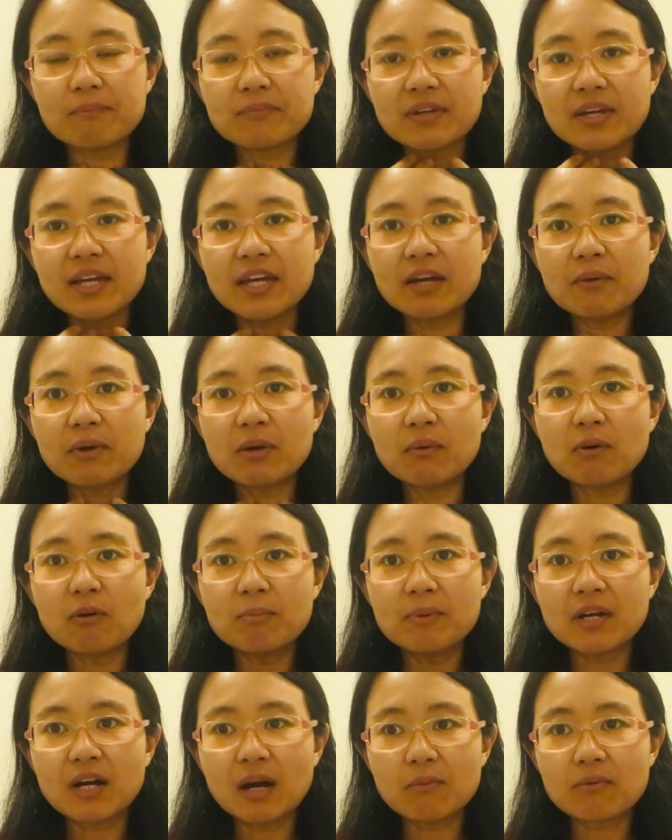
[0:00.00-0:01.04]
the airway will
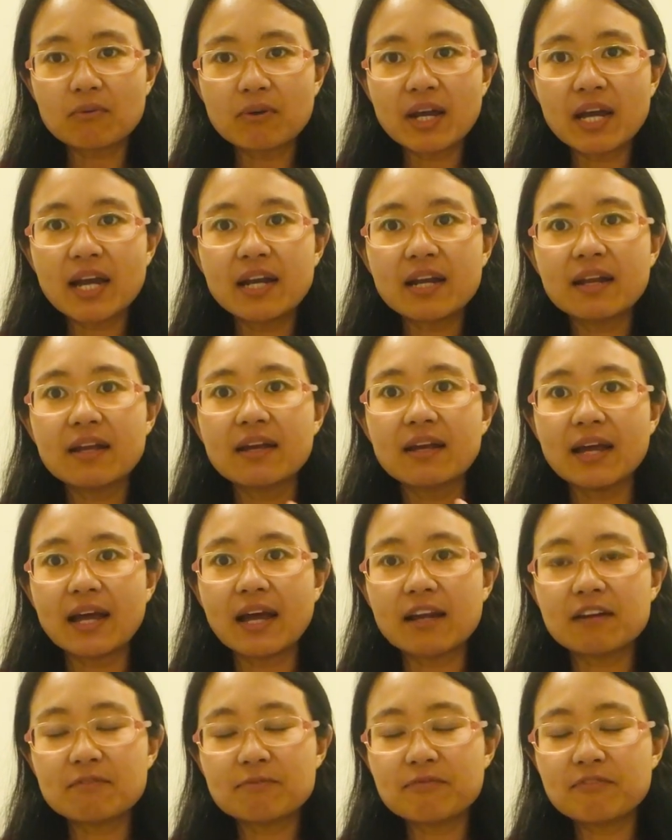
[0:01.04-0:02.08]
become red
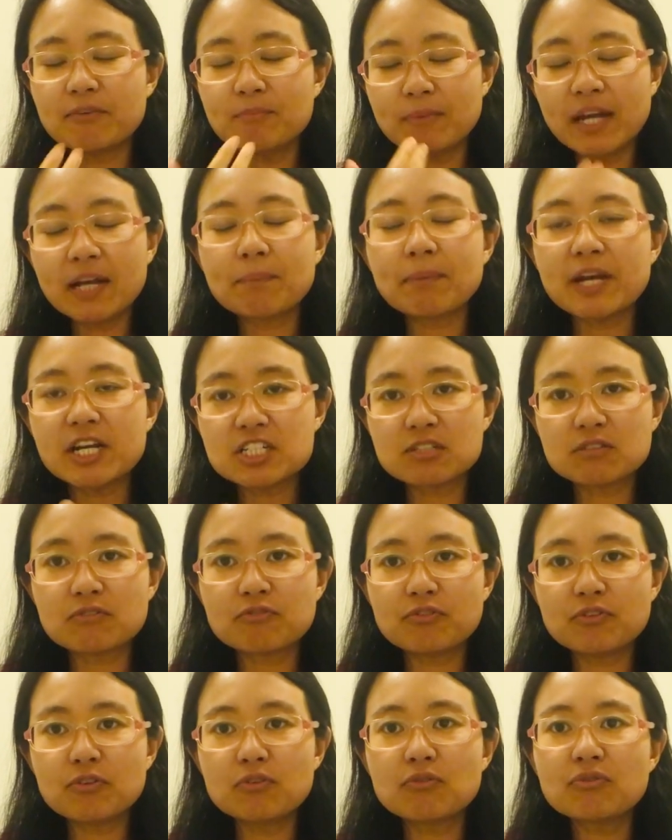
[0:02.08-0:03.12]
and make patients
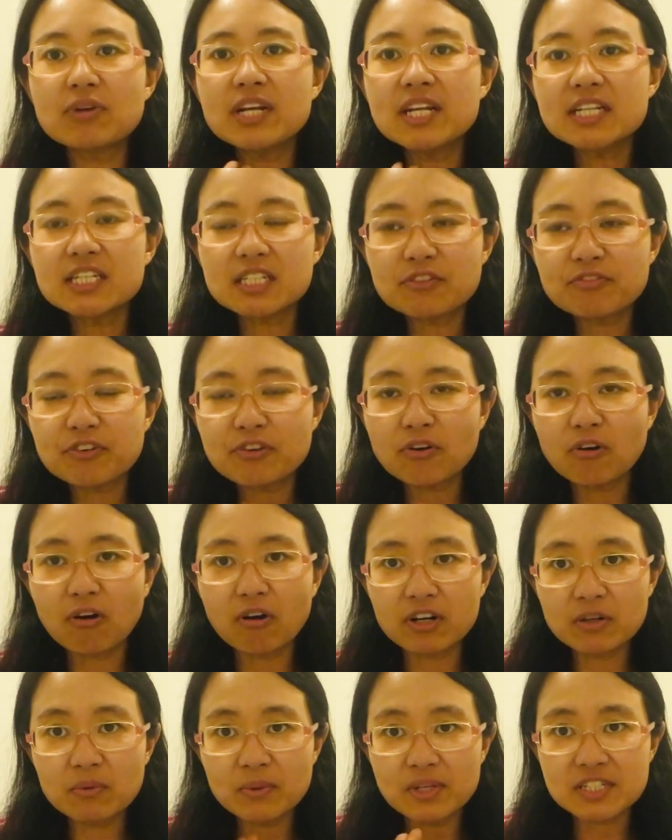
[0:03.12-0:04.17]
feel really
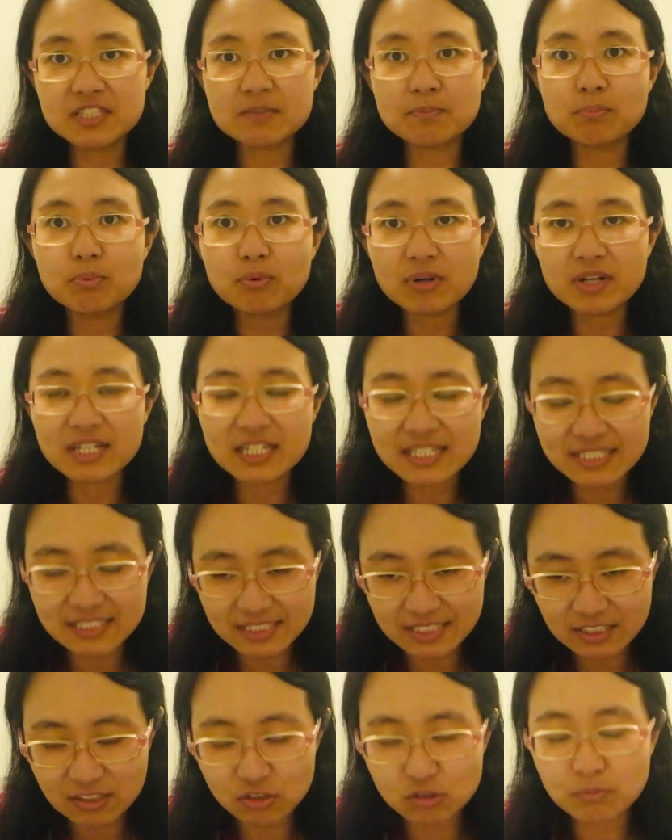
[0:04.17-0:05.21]
difficulty with
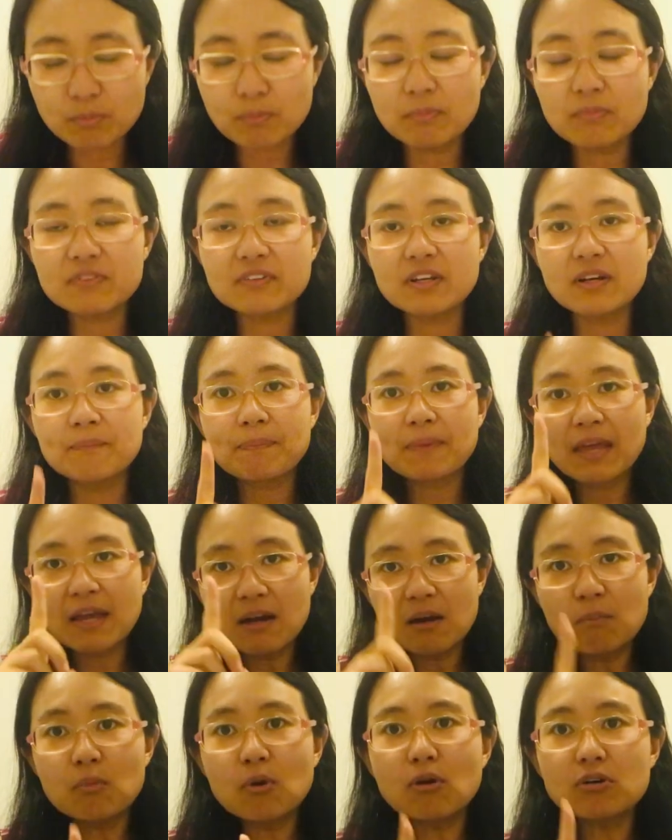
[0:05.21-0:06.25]
breathing. So the
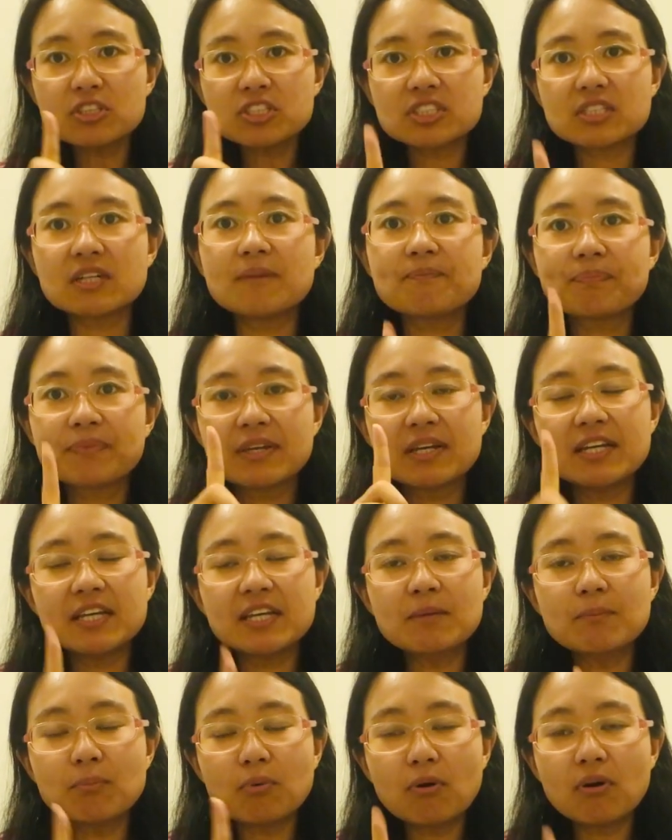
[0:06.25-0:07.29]
most
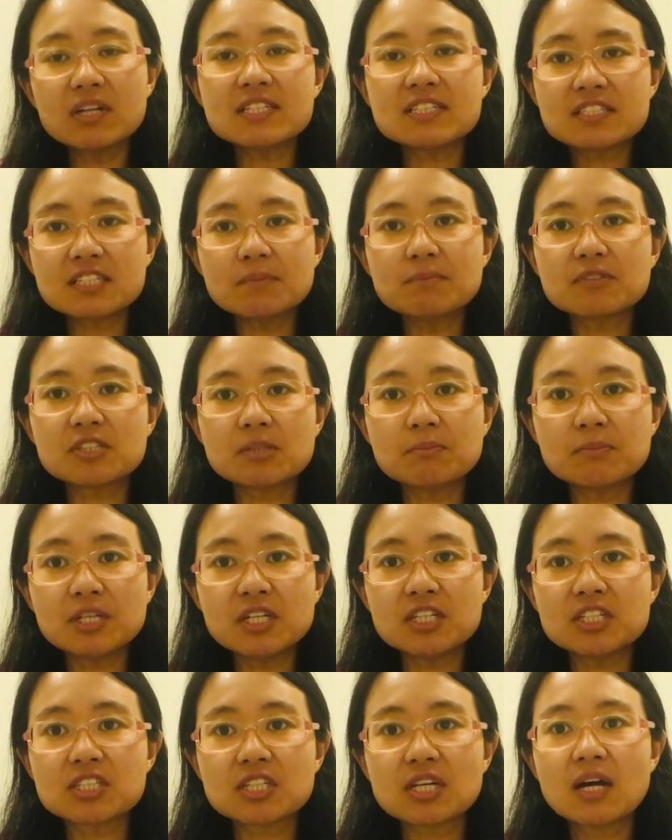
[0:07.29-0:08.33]
important symptom
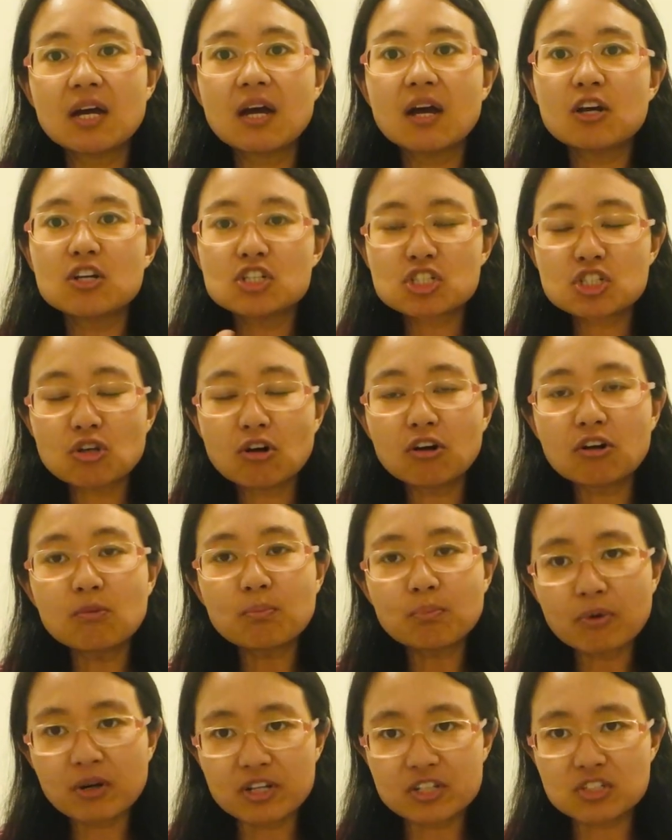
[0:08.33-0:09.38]
is short of
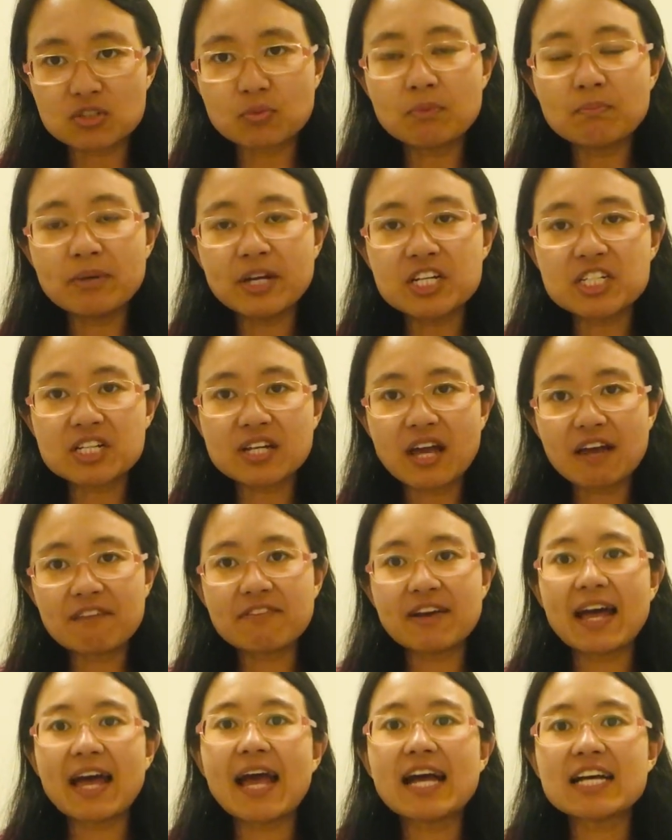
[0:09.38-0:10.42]
breath when patients
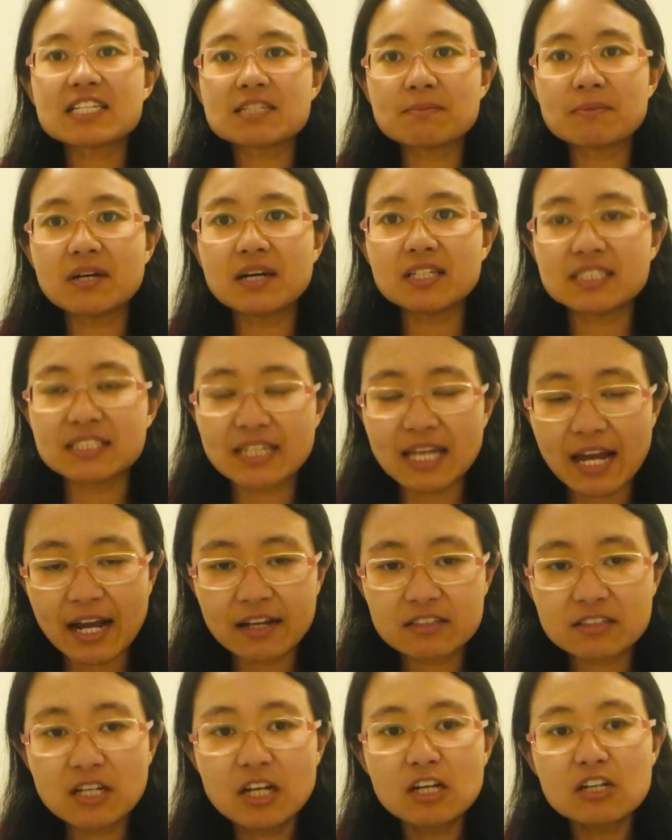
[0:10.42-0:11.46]
have asthma attack.